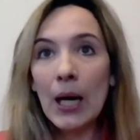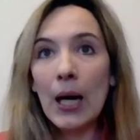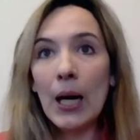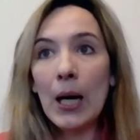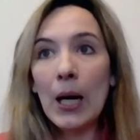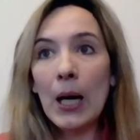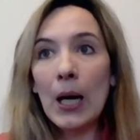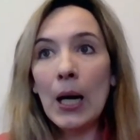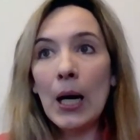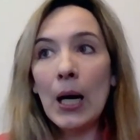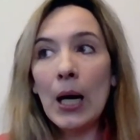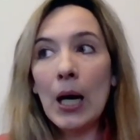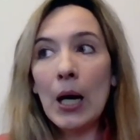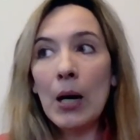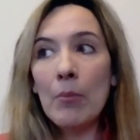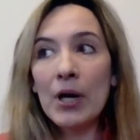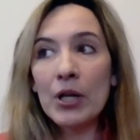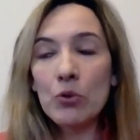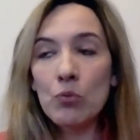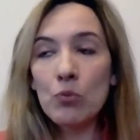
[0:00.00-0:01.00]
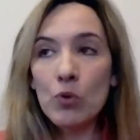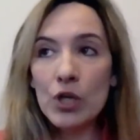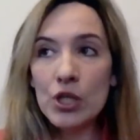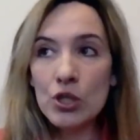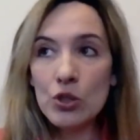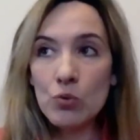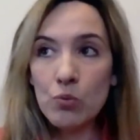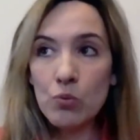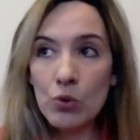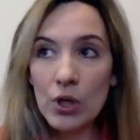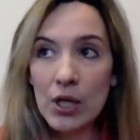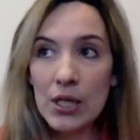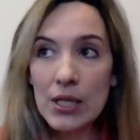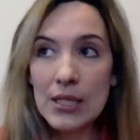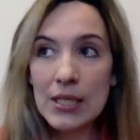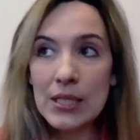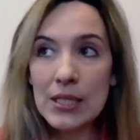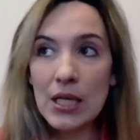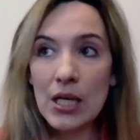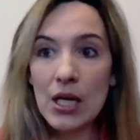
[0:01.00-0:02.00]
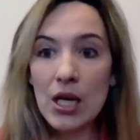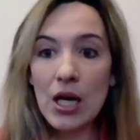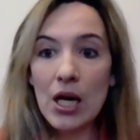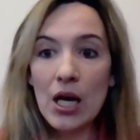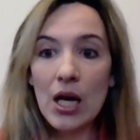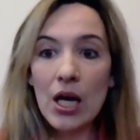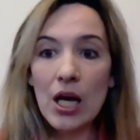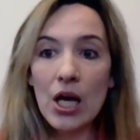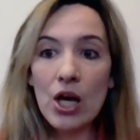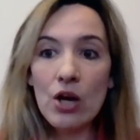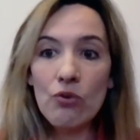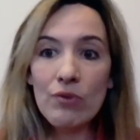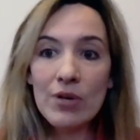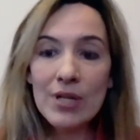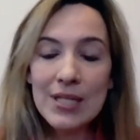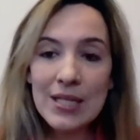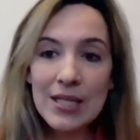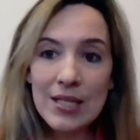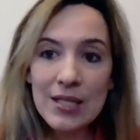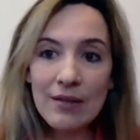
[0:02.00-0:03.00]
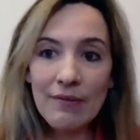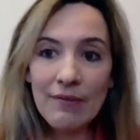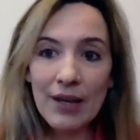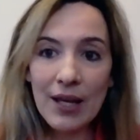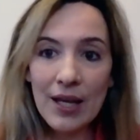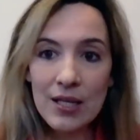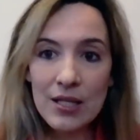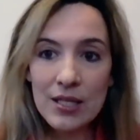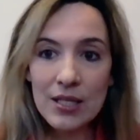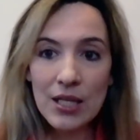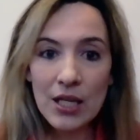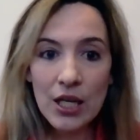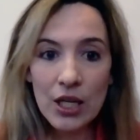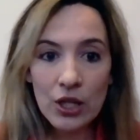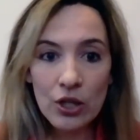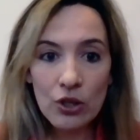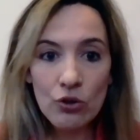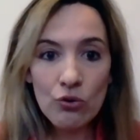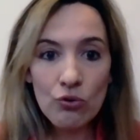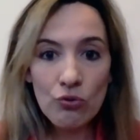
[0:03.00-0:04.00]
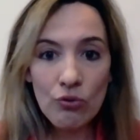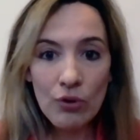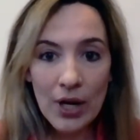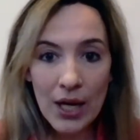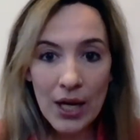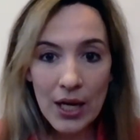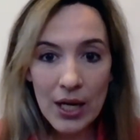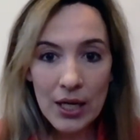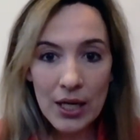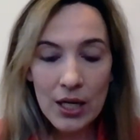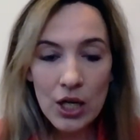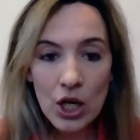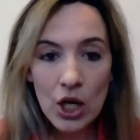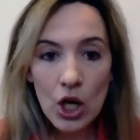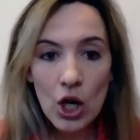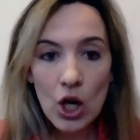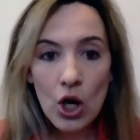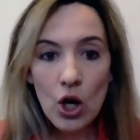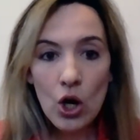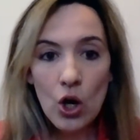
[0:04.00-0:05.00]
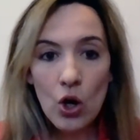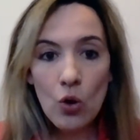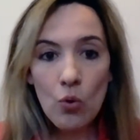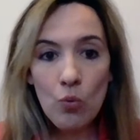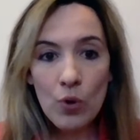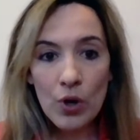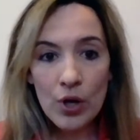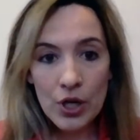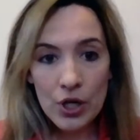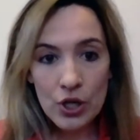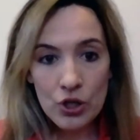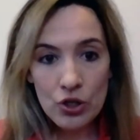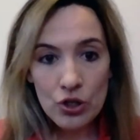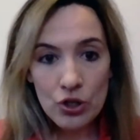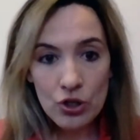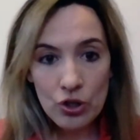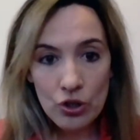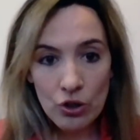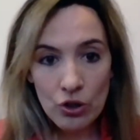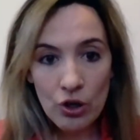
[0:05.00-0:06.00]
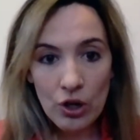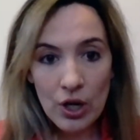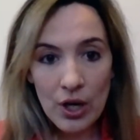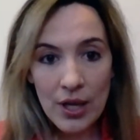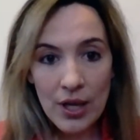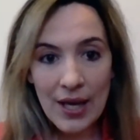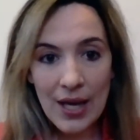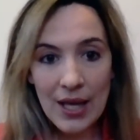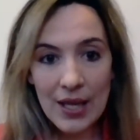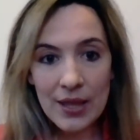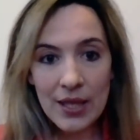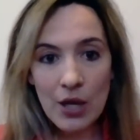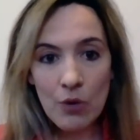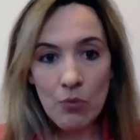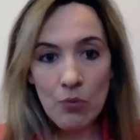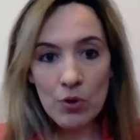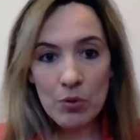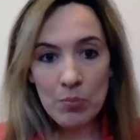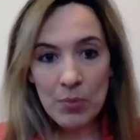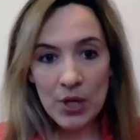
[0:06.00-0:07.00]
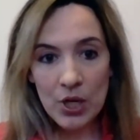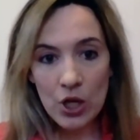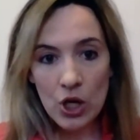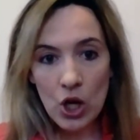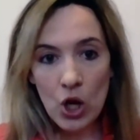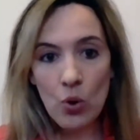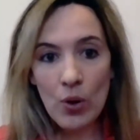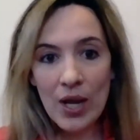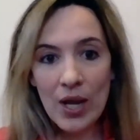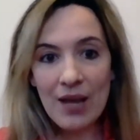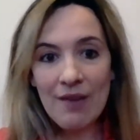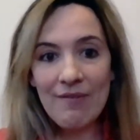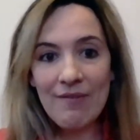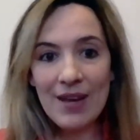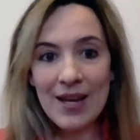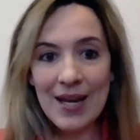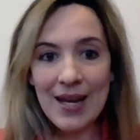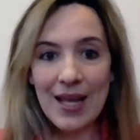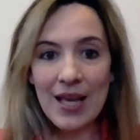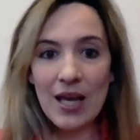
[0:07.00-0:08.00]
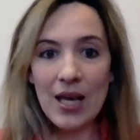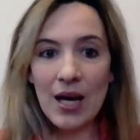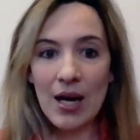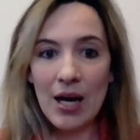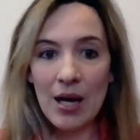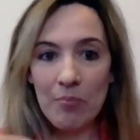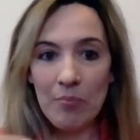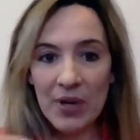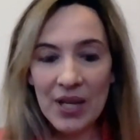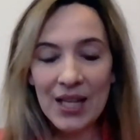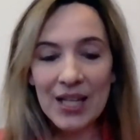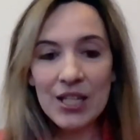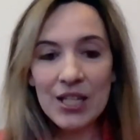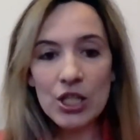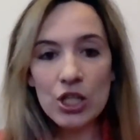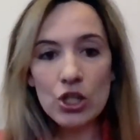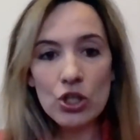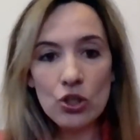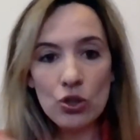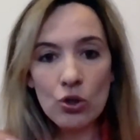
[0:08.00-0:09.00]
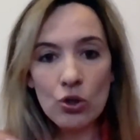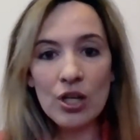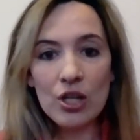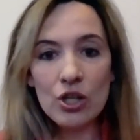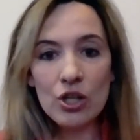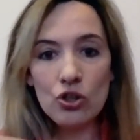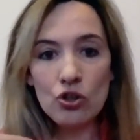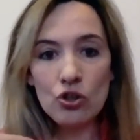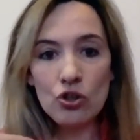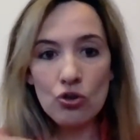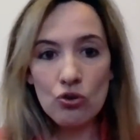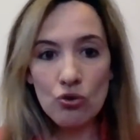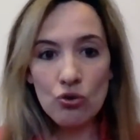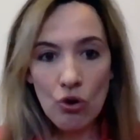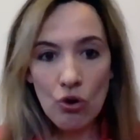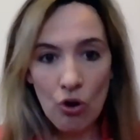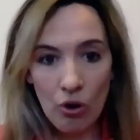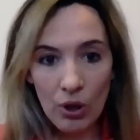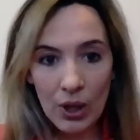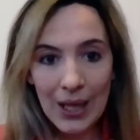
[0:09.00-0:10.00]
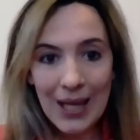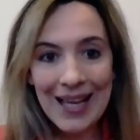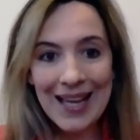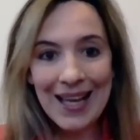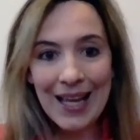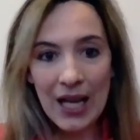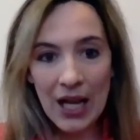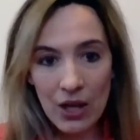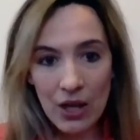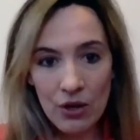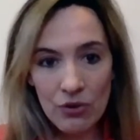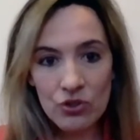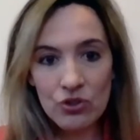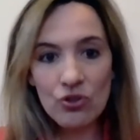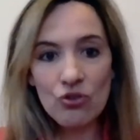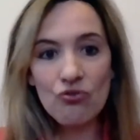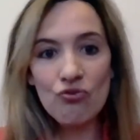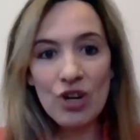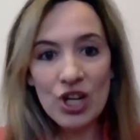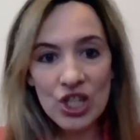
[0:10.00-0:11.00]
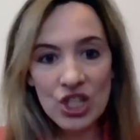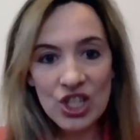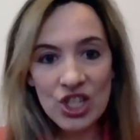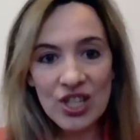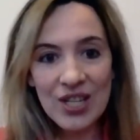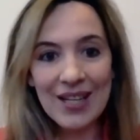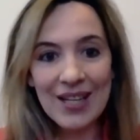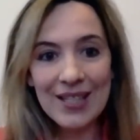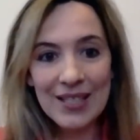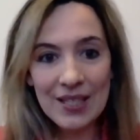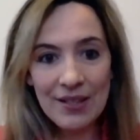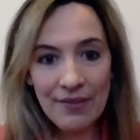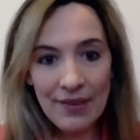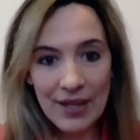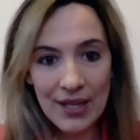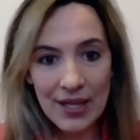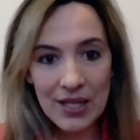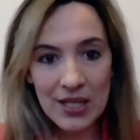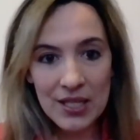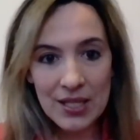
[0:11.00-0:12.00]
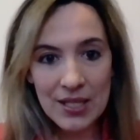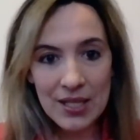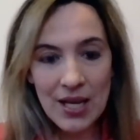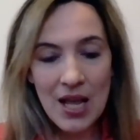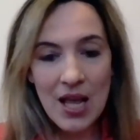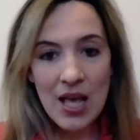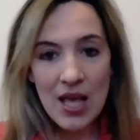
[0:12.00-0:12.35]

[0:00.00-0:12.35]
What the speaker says: But what's worse, recent events in Ukraine would ensure that there would be no even ability to control counter-Russian activities